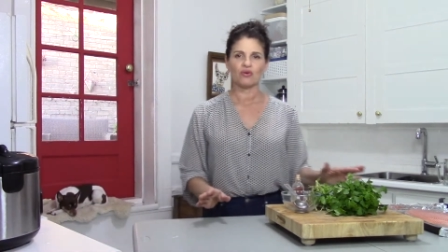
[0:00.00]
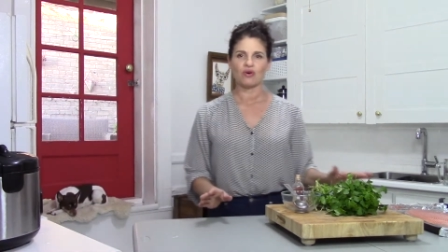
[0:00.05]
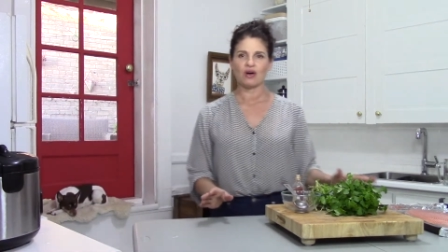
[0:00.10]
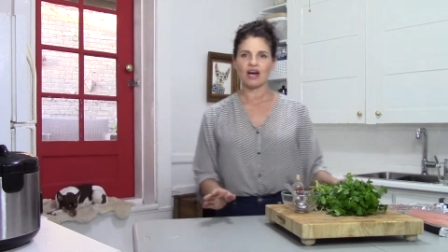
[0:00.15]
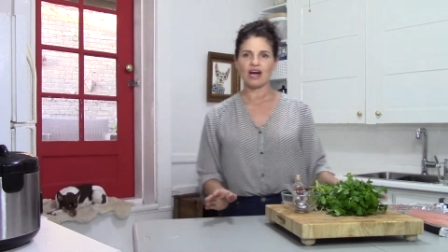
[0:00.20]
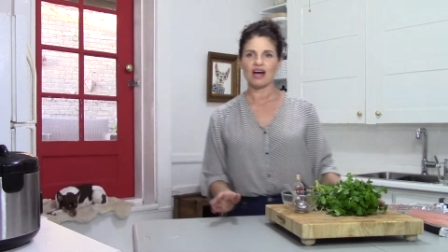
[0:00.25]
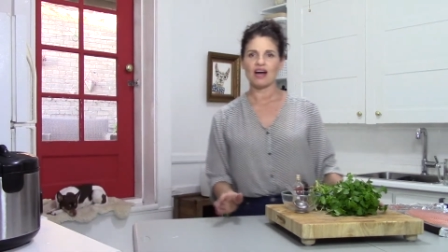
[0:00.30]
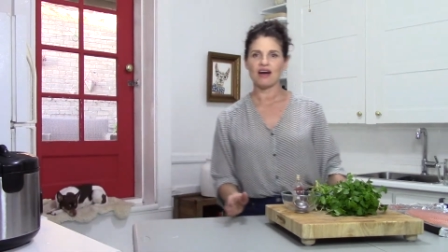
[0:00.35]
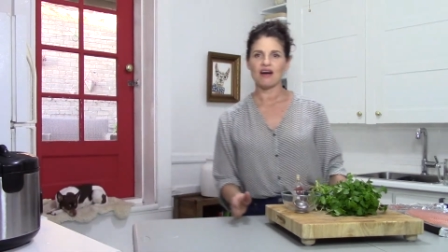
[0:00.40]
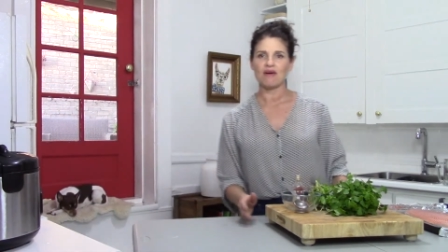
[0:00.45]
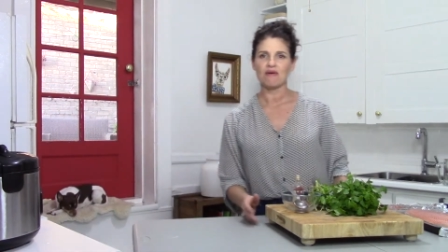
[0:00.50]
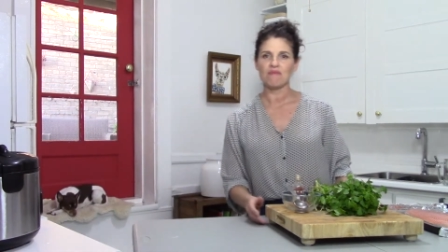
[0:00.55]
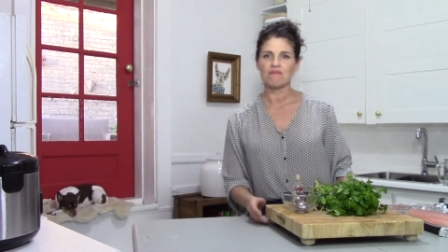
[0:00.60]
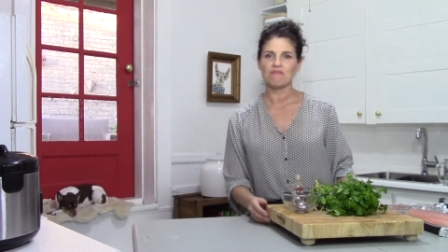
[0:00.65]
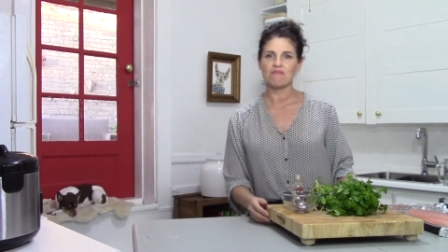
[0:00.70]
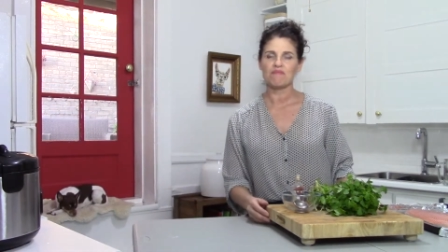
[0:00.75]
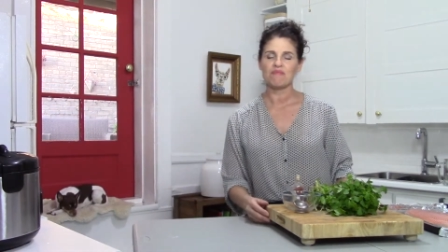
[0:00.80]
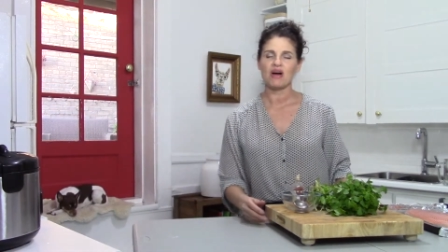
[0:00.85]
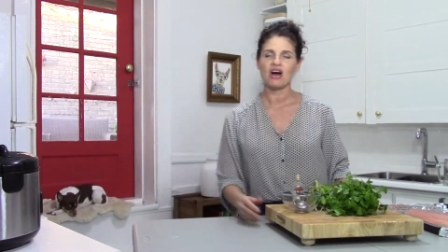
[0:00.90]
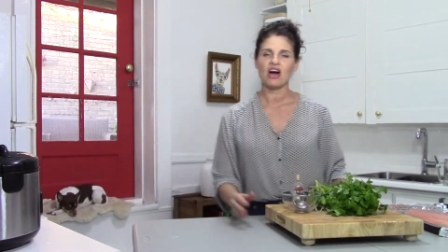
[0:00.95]

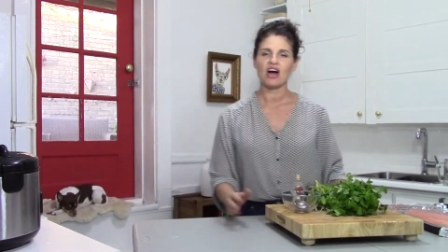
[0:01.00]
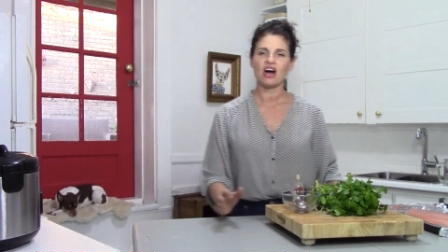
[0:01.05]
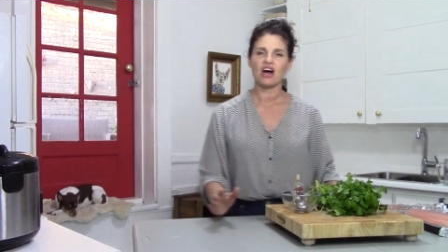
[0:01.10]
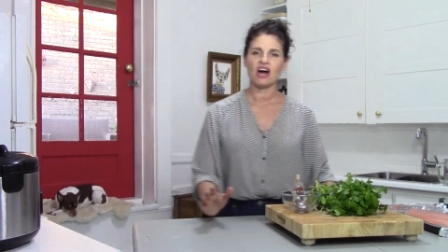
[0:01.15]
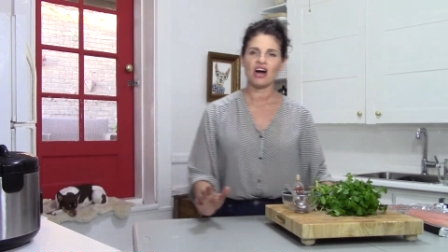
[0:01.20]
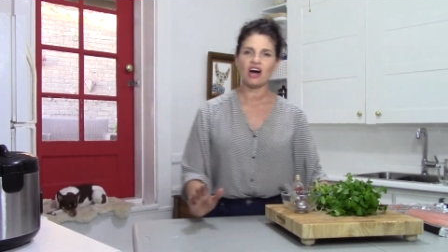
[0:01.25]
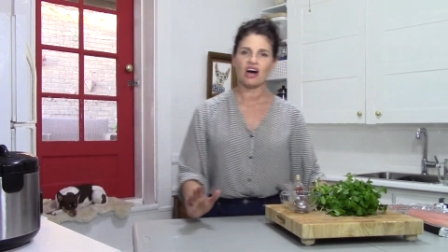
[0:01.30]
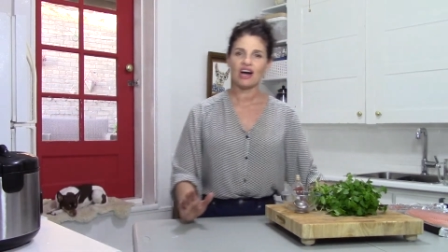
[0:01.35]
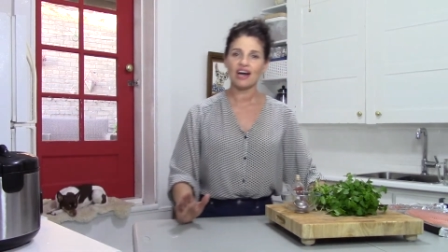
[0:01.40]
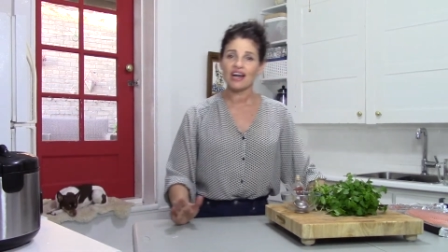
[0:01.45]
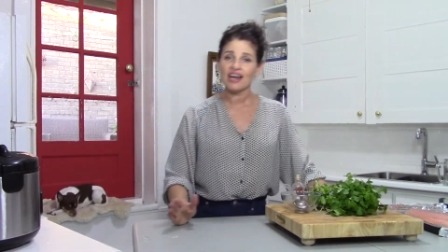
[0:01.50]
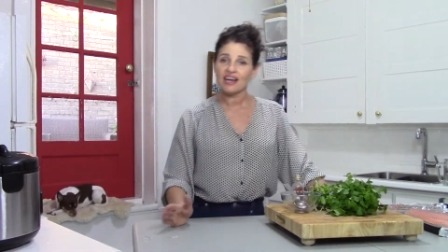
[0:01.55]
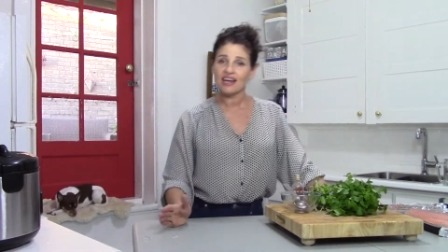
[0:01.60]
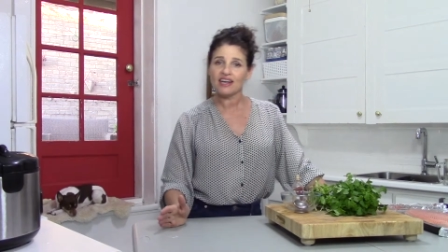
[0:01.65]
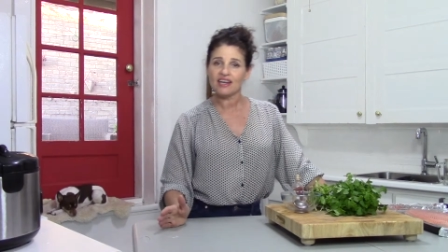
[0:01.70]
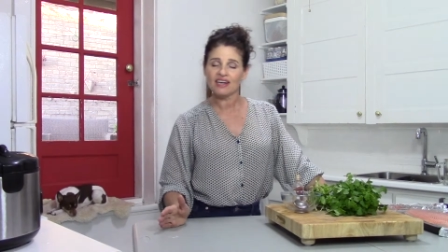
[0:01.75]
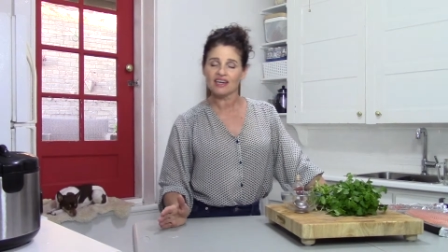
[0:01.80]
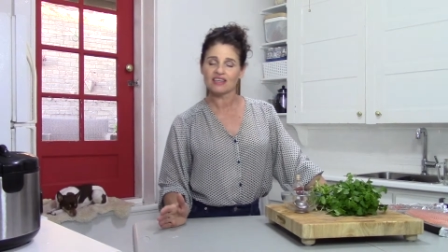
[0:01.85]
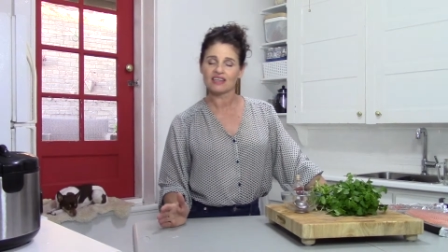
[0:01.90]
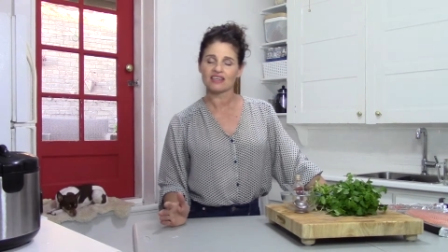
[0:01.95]

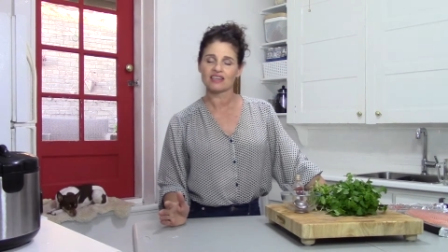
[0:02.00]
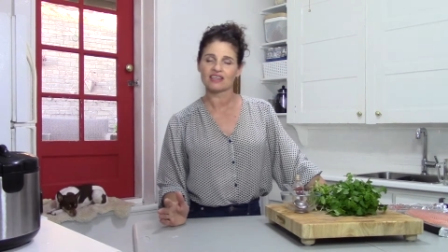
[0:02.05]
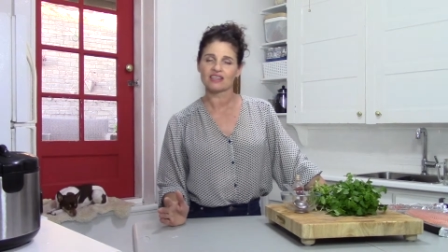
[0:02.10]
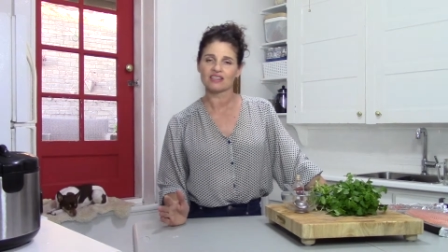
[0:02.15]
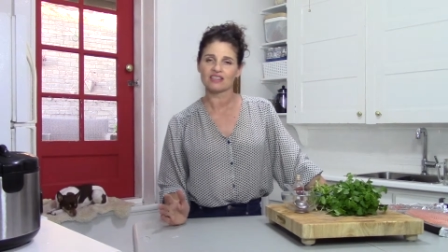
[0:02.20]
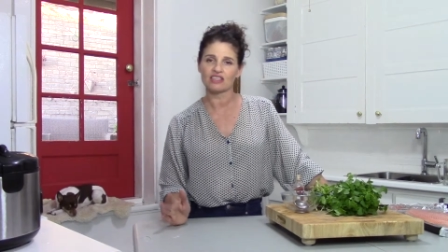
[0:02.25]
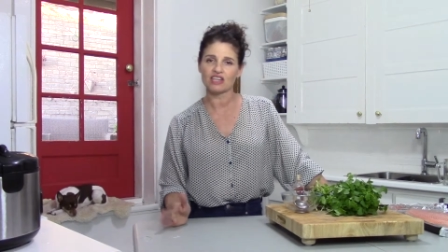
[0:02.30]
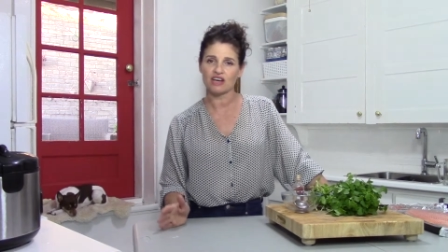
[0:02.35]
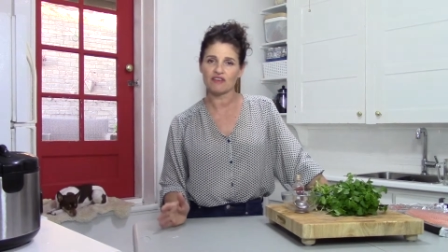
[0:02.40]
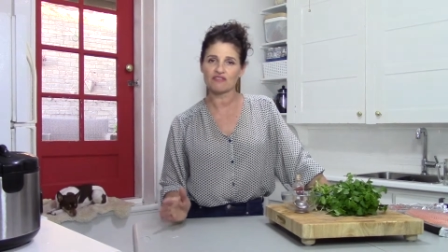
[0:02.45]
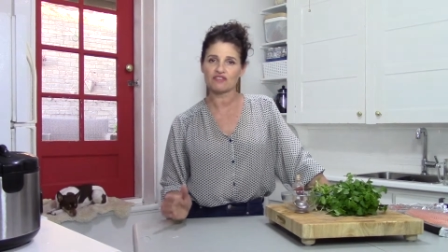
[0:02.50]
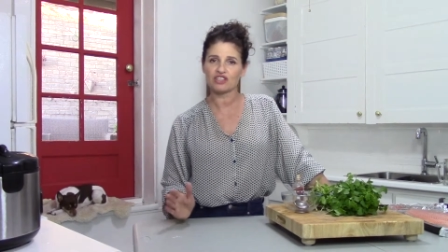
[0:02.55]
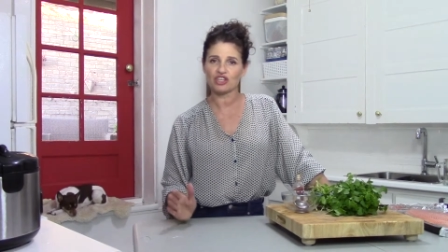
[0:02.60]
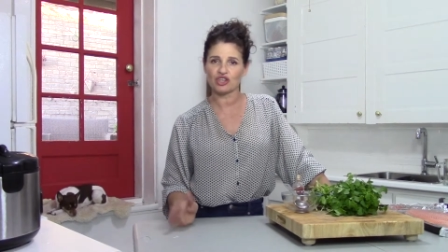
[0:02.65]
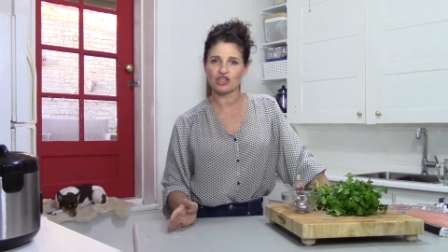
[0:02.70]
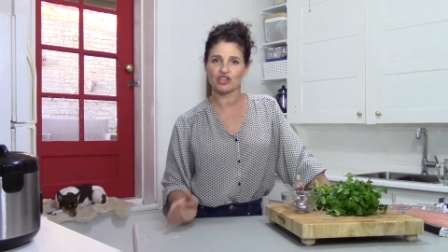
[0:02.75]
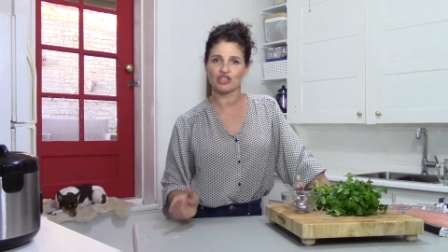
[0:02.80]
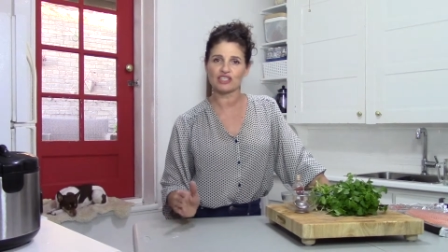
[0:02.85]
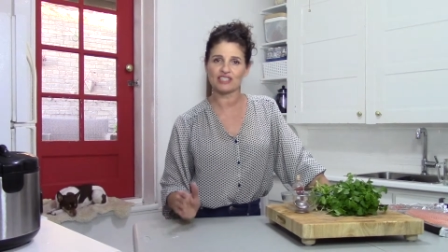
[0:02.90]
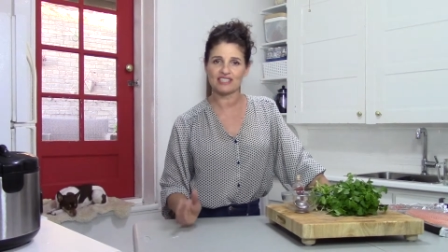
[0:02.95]
I love to
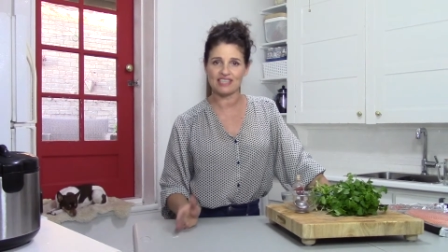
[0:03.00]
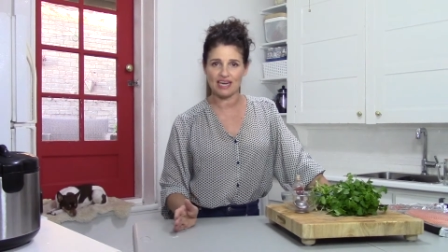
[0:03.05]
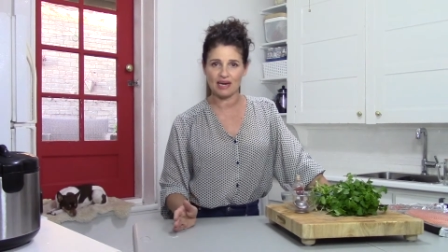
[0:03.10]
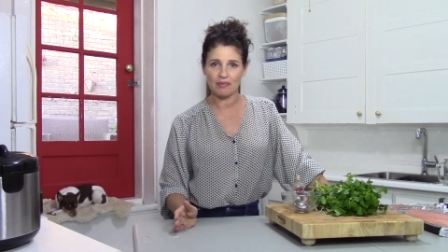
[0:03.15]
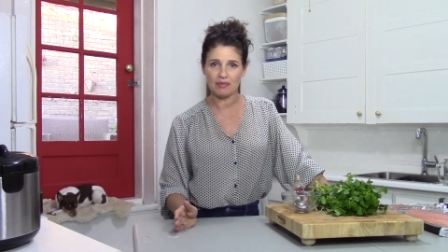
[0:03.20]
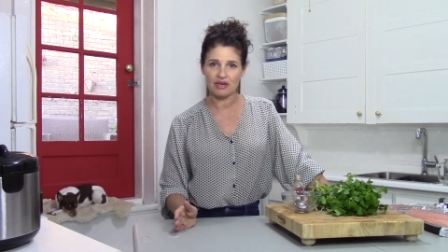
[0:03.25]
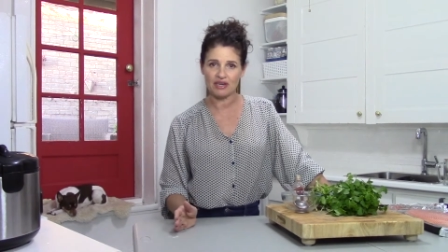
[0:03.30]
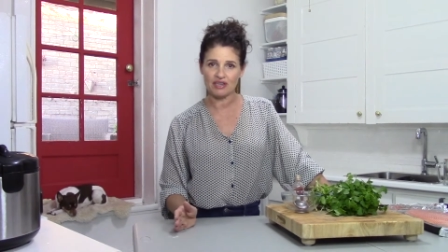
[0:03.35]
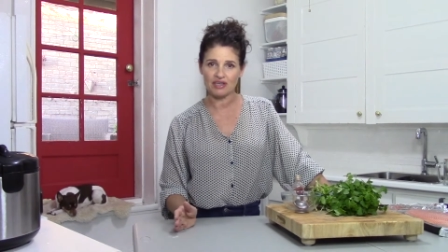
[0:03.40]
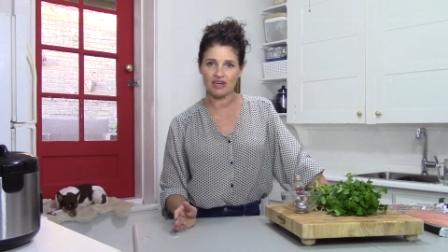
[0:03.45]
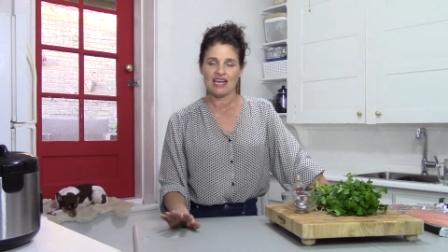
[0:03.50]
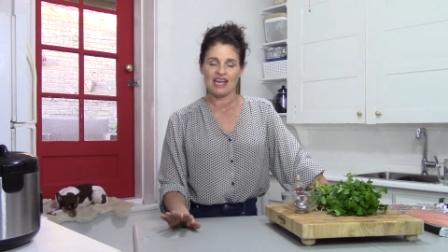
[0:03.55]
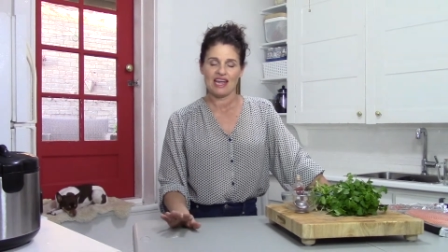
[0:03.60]
cook salmon,